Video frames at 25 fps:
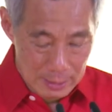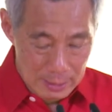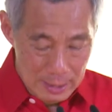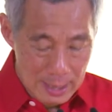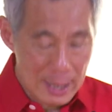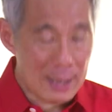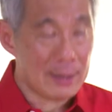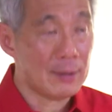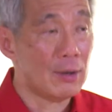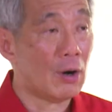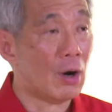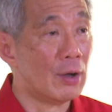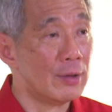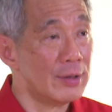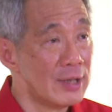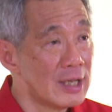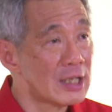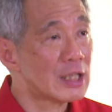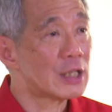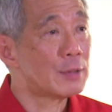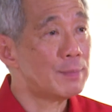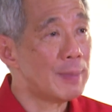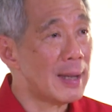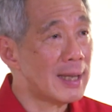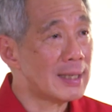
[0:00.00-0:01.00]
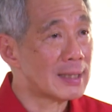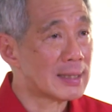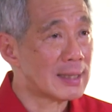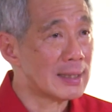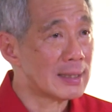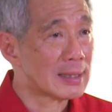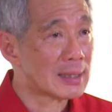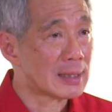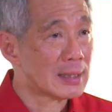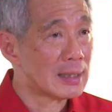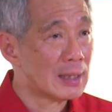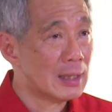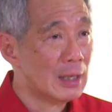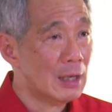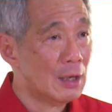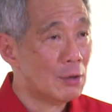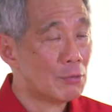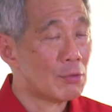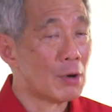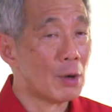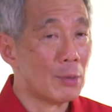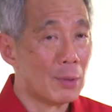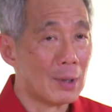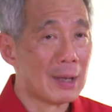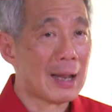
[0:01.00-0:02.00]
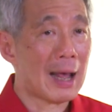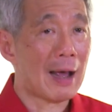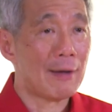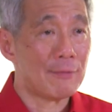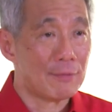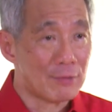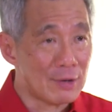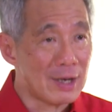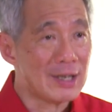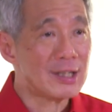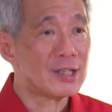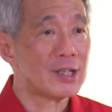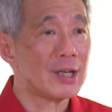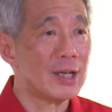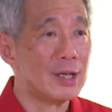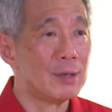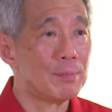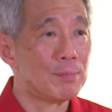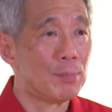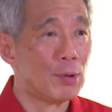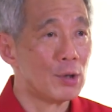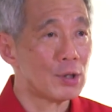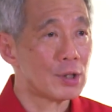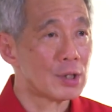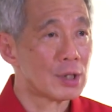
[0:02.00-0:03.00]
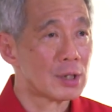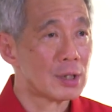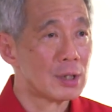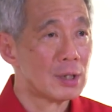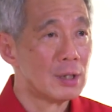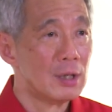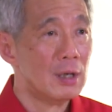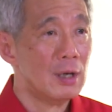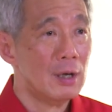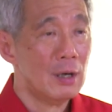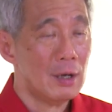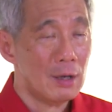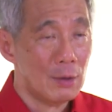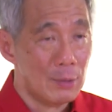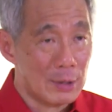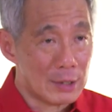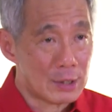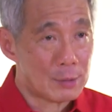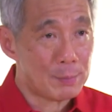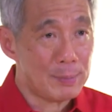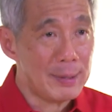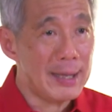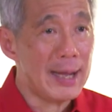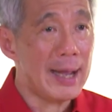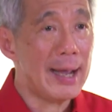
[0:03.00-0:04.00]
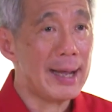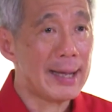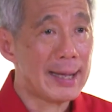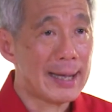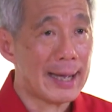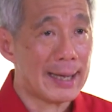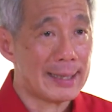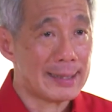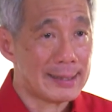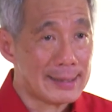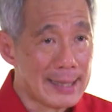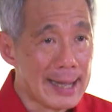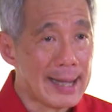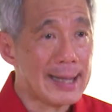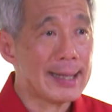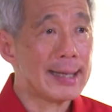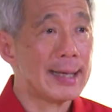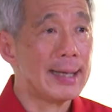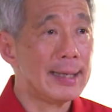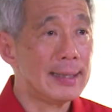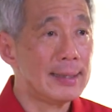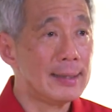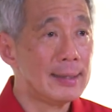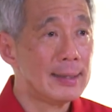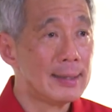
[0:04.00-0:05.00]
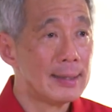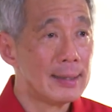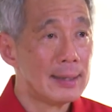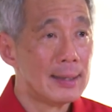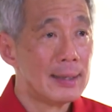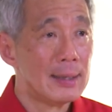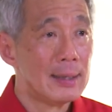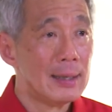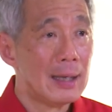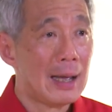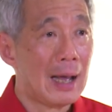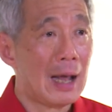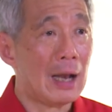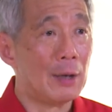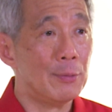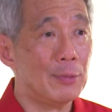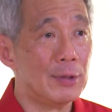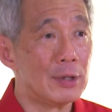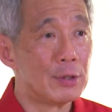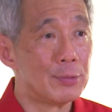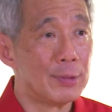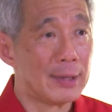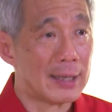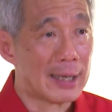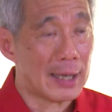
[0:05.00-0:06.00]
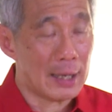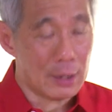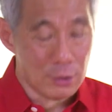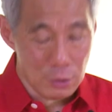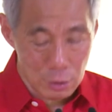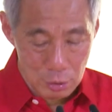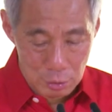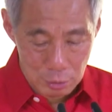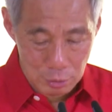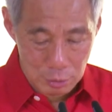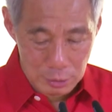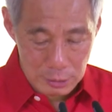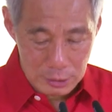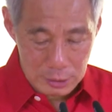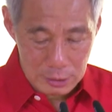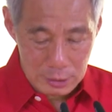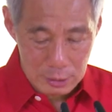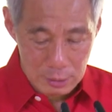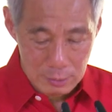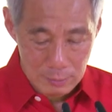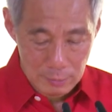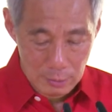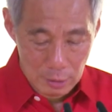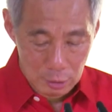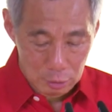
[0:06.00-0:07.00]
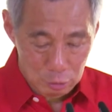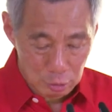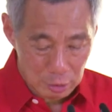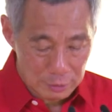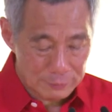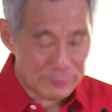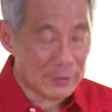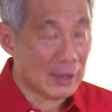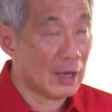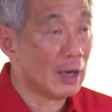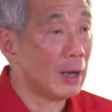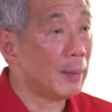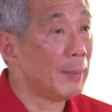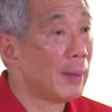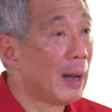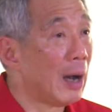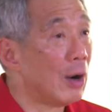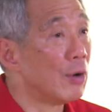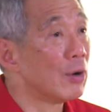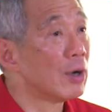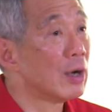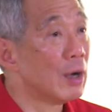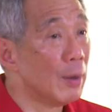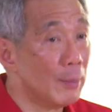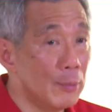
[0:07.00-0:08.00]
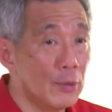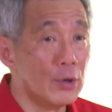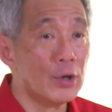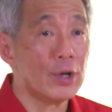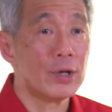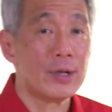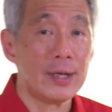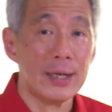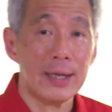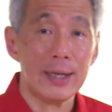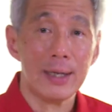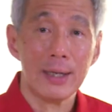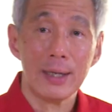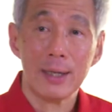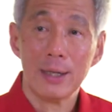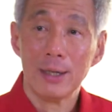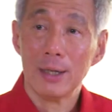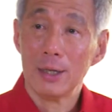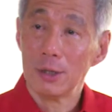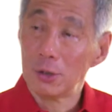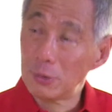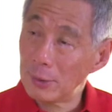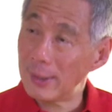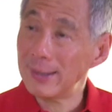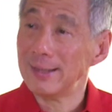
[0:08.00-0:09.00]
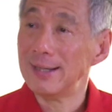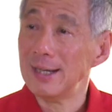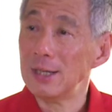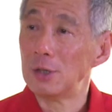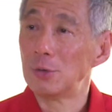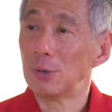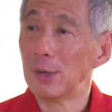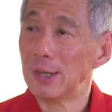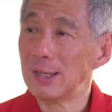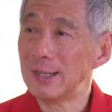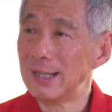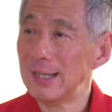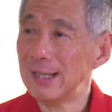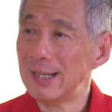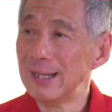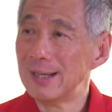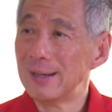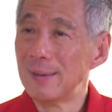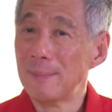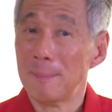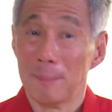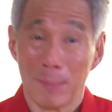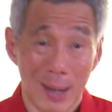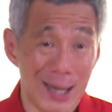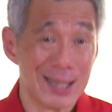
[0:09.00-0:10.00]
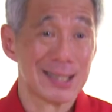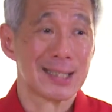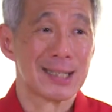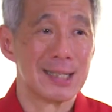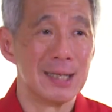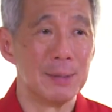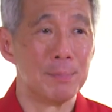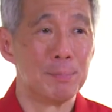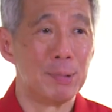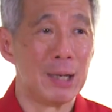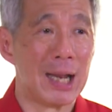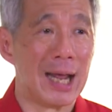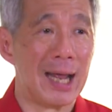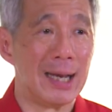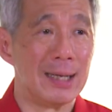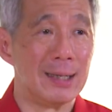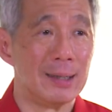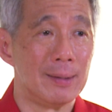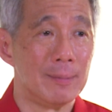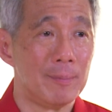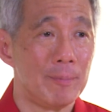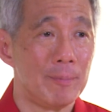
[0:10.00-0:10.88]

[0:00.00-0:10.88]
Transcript: And on this basis, we will have rich inputs which PA can take in and which we can use to develop our Community 2020 Master Plan.